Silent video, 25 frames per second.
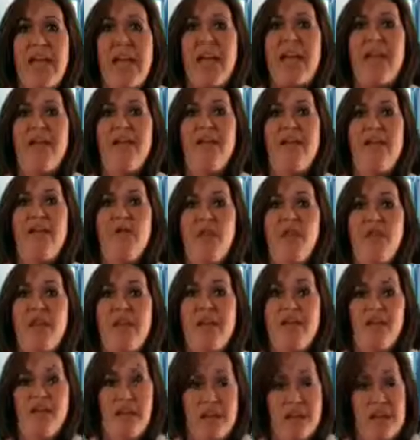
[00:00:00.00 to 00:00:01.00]
Even
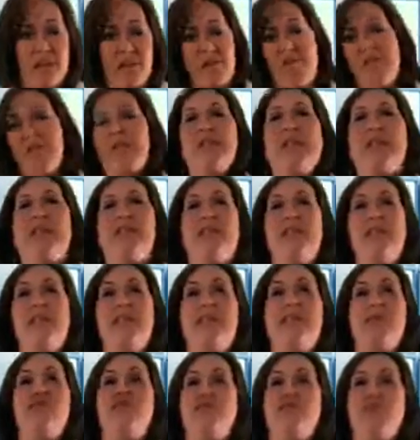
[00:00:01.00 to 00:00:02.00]
real nails need to
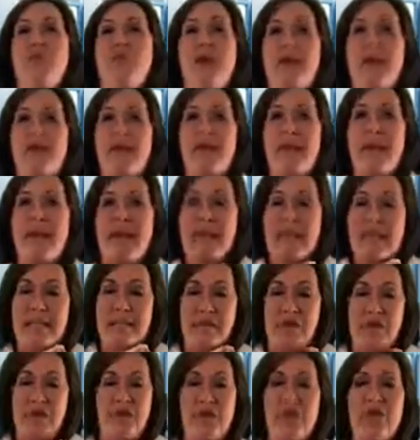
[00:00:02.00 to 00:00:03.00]
be trimmed
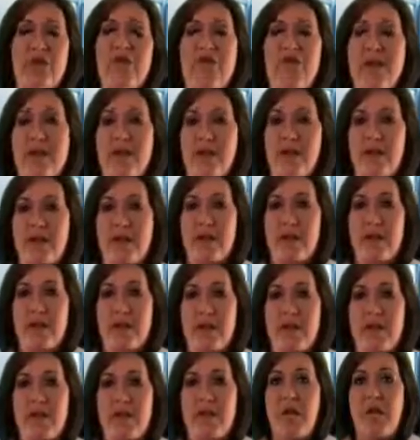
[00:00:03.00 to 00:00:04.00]
into your
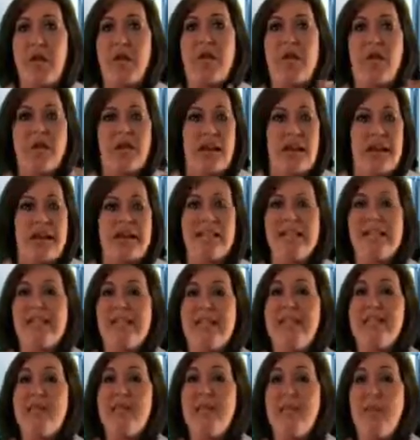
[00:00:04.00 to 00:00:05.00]
fingertips. Your hands
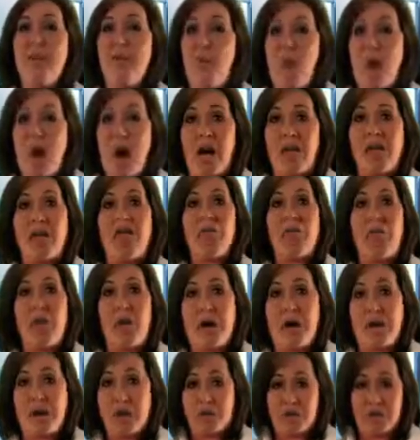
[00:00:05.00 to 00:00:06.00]
need to be washed
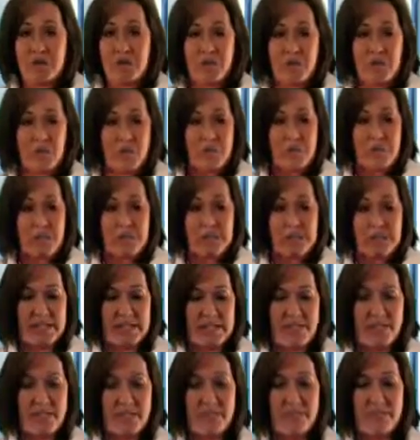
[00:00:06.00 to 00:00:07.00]
prior to your
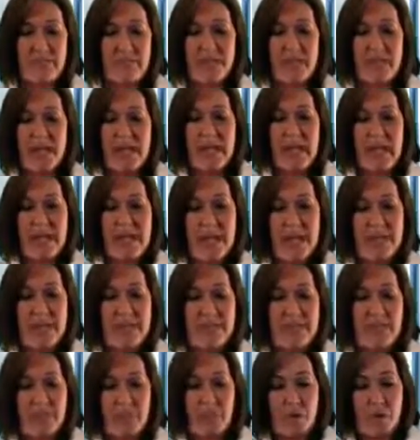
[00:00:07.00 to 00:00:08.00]
procedure.
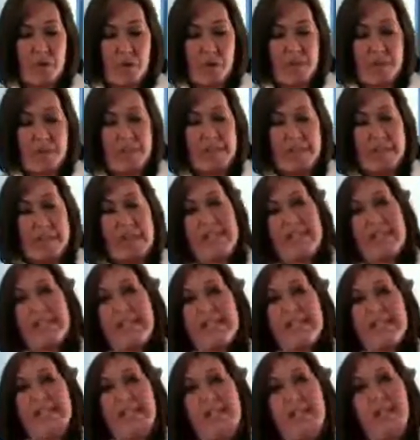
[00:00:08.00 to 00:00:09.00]
And then we're going to put these
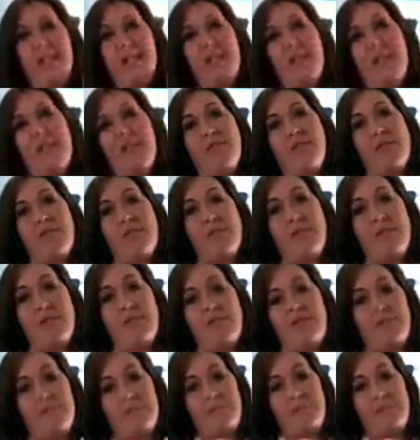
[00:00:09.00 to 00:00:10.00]
clean gloves on.